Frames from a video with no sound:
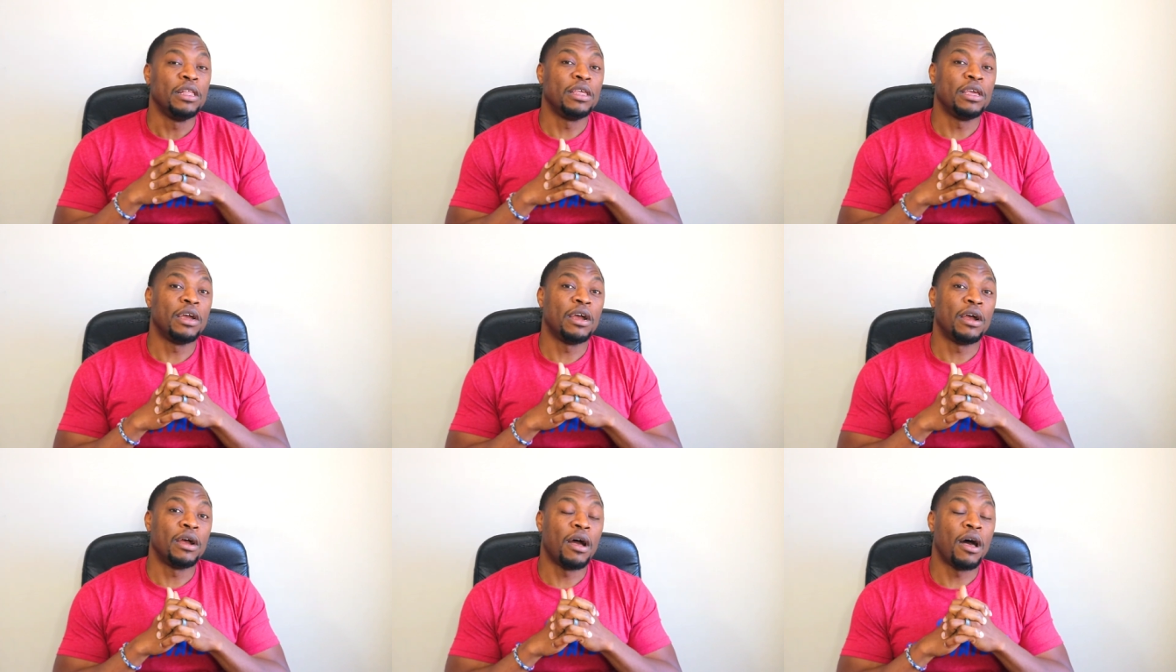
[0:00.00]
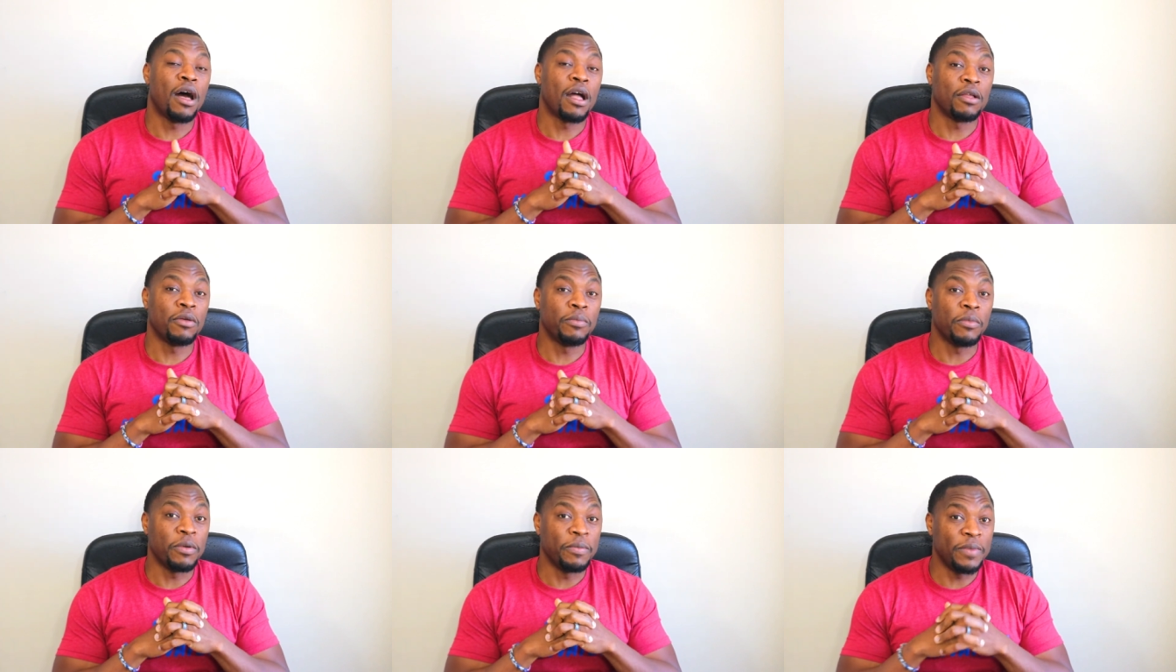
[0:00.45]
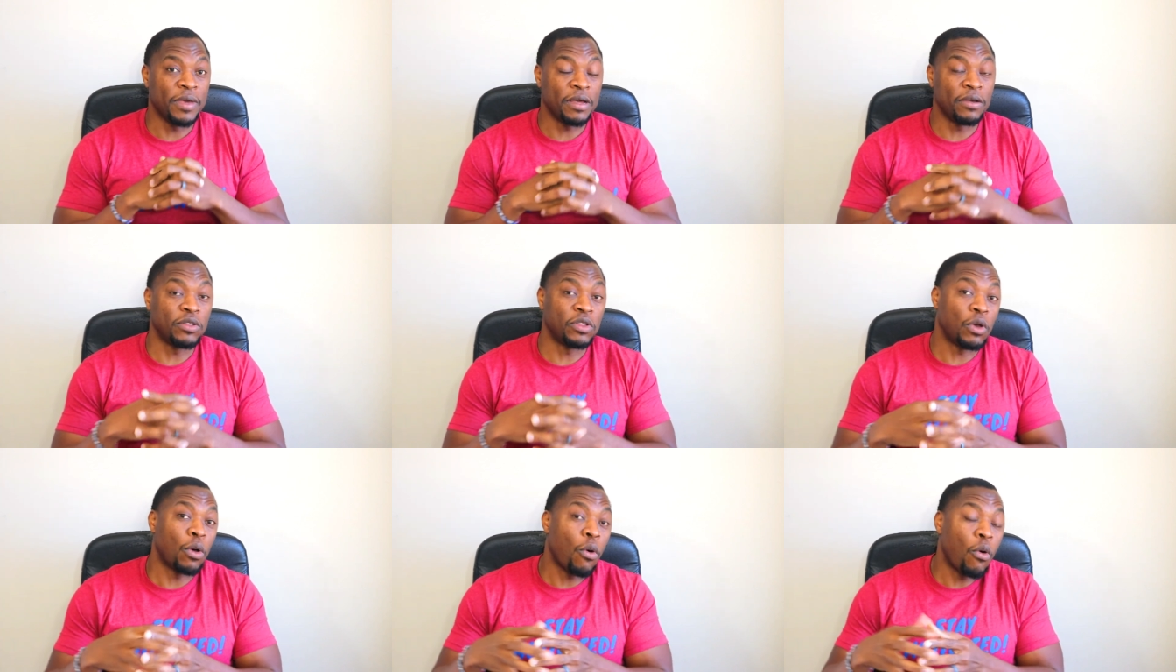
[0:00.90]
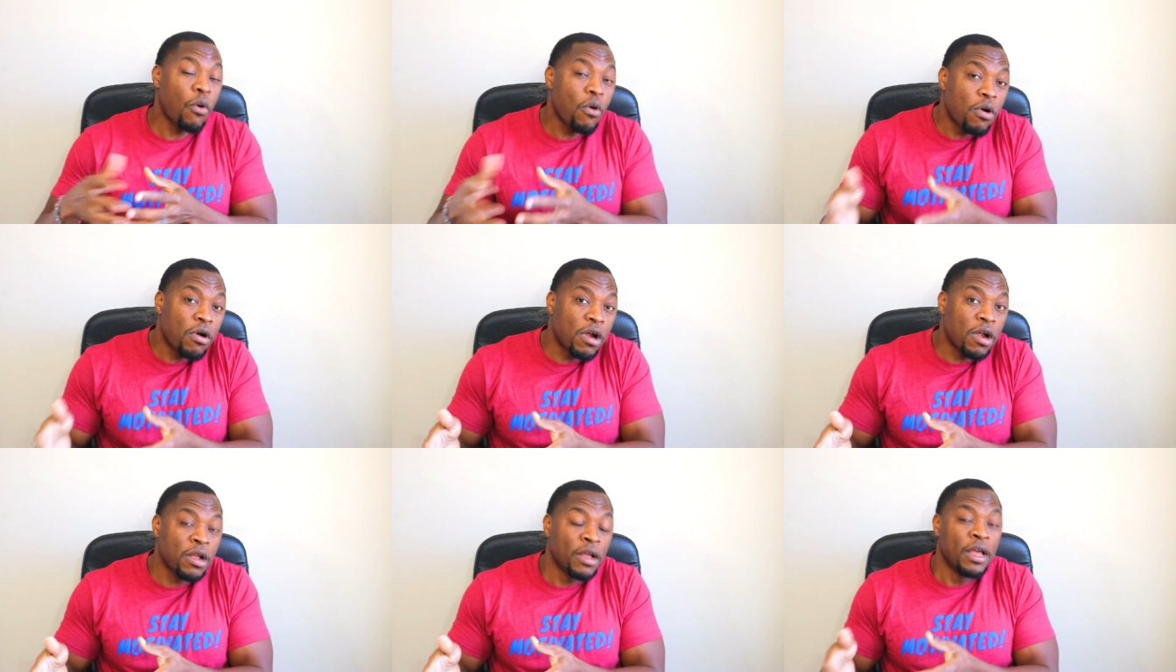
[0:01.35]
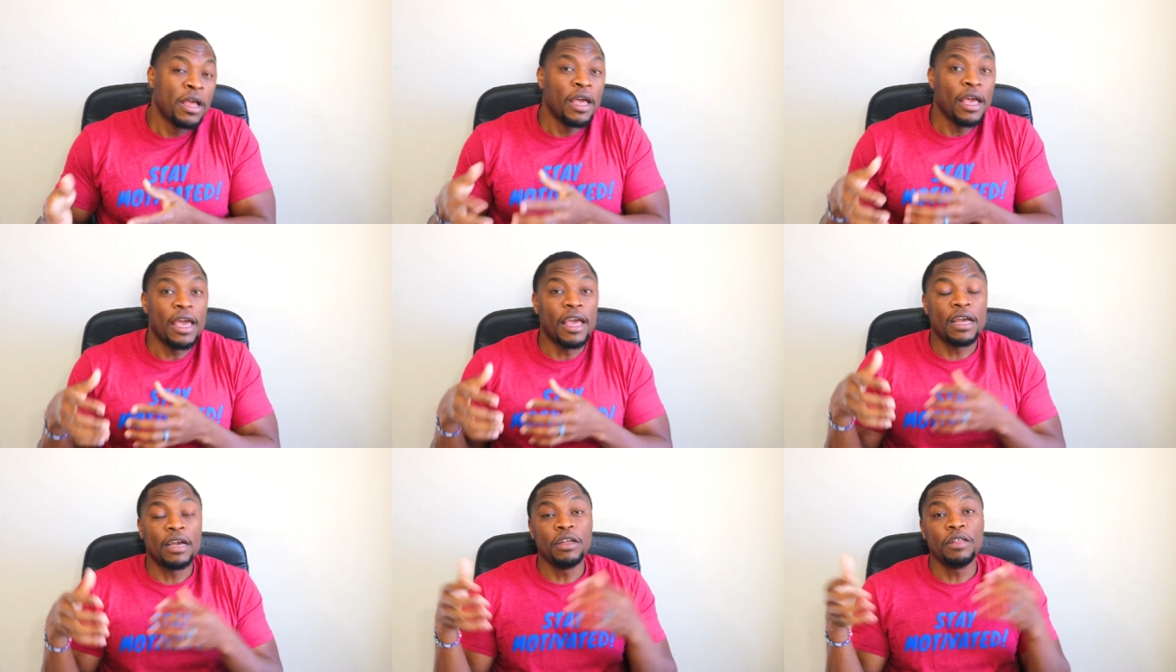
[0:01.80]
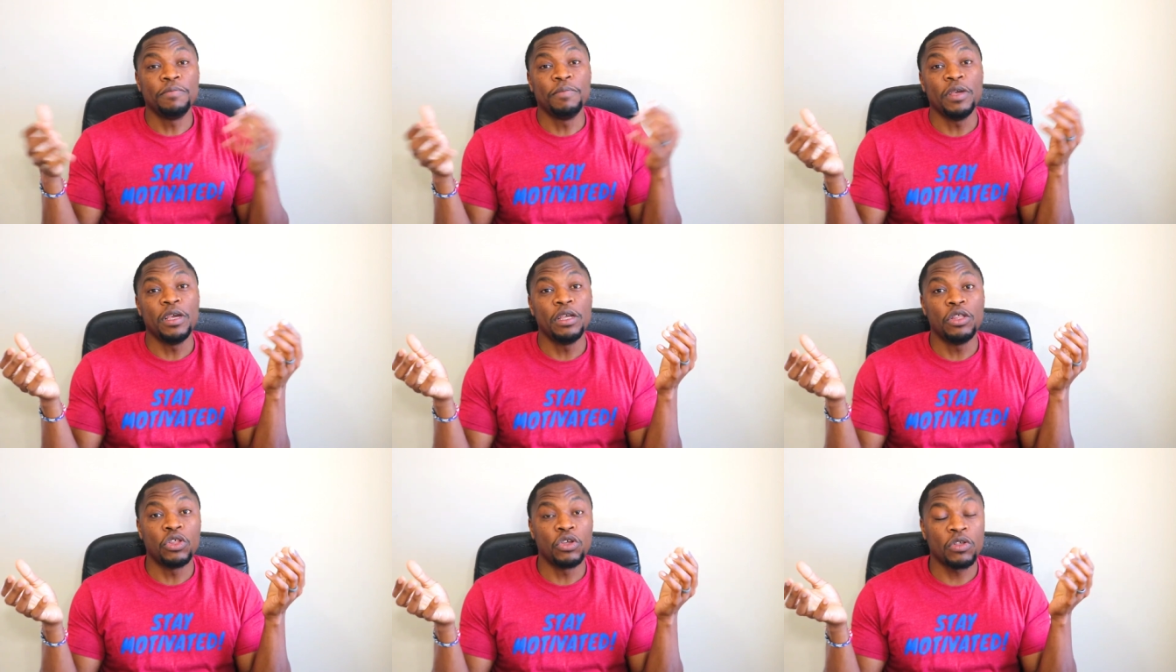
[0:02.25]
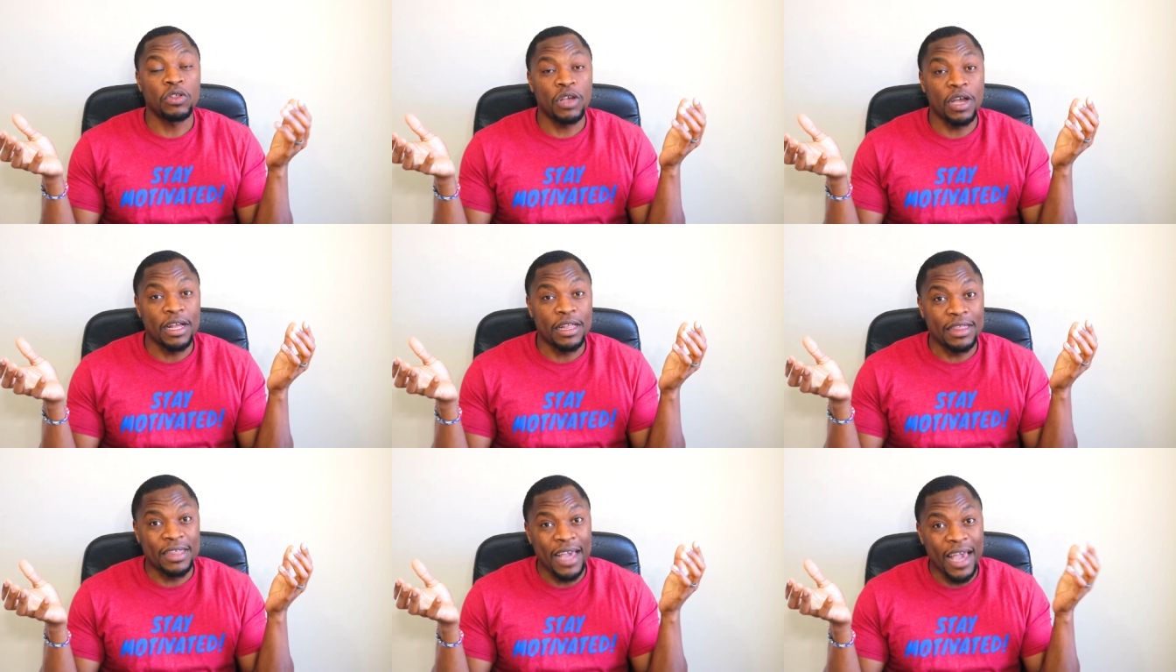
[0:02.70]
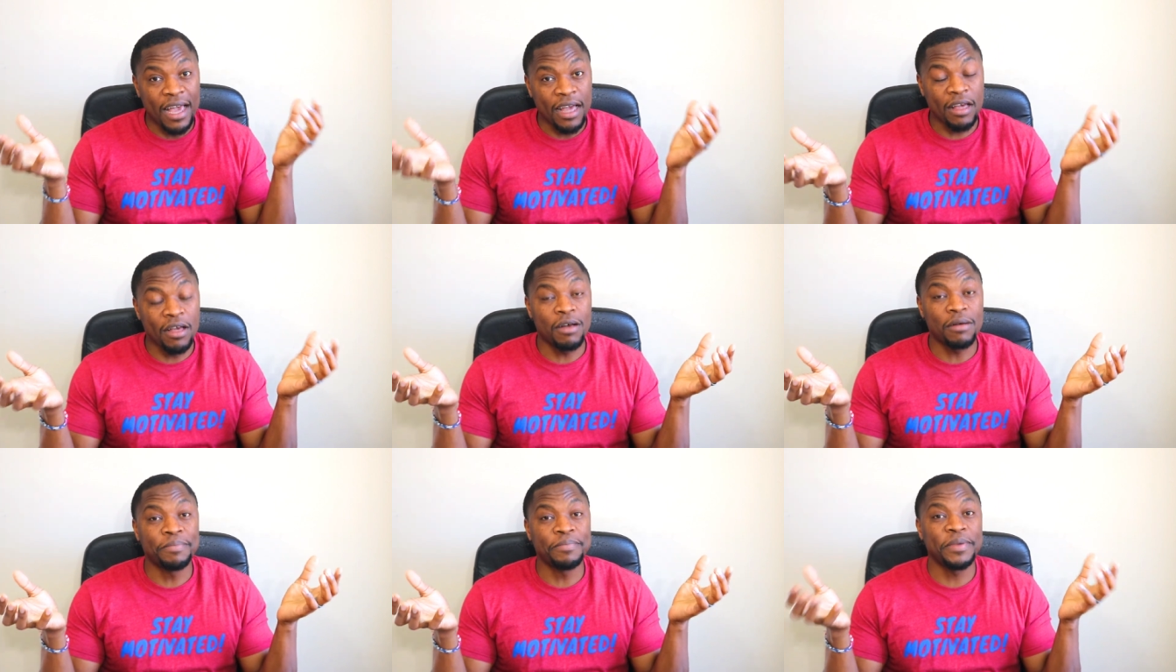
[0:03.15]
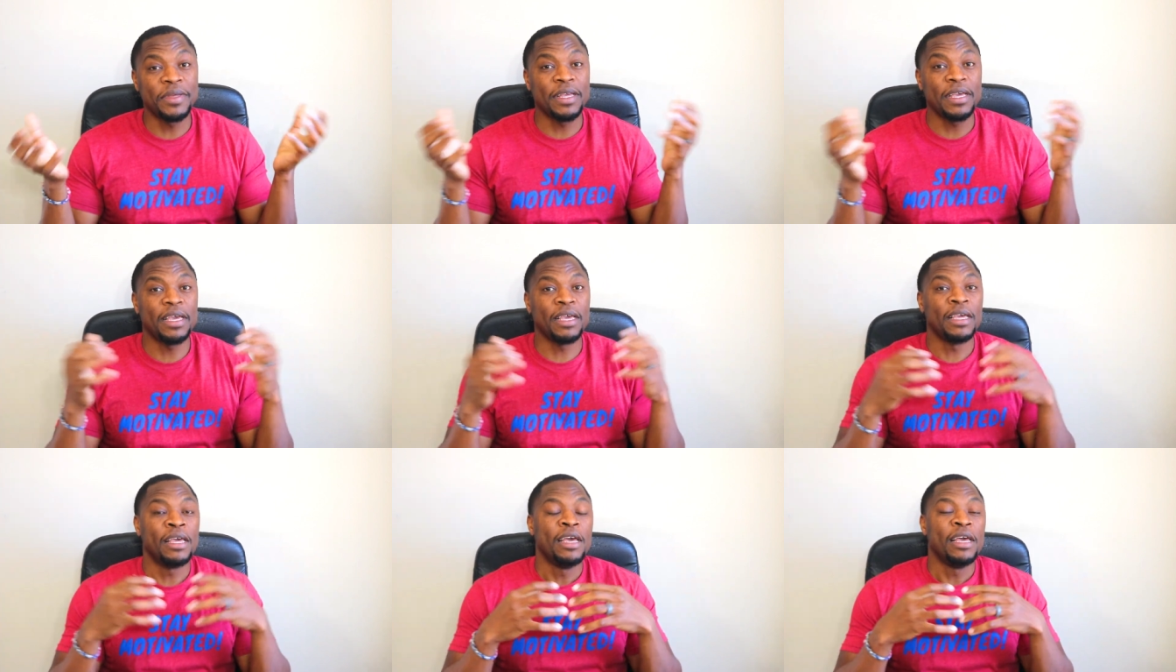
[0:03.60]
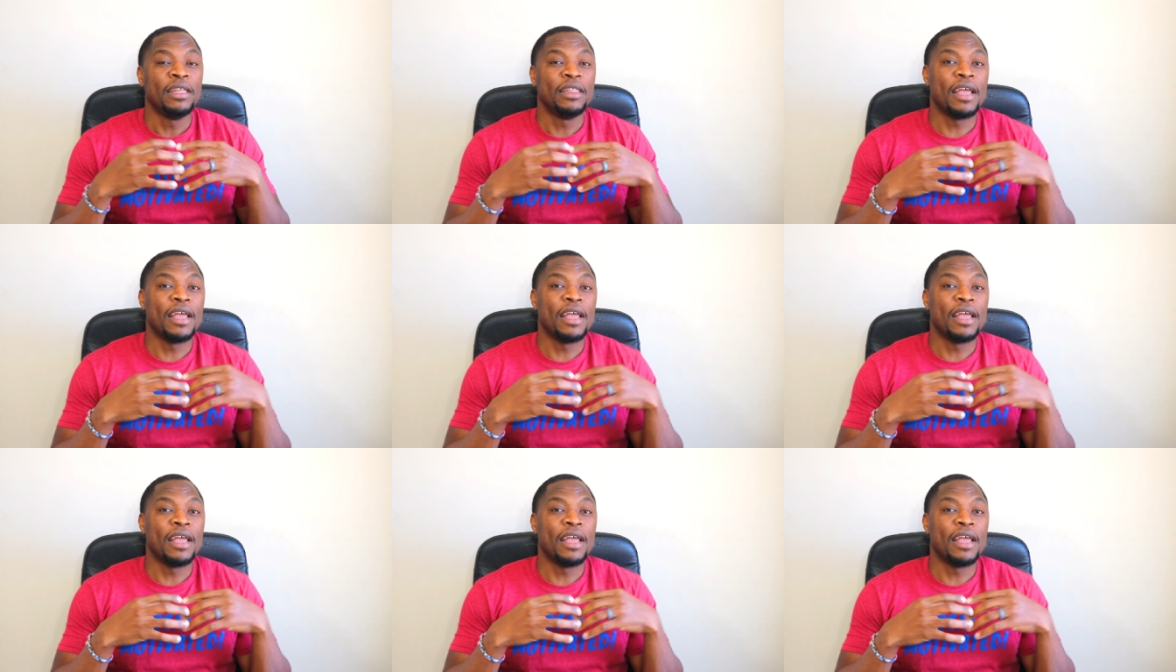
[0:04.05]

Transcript: their automobiles, or it could be just a tech company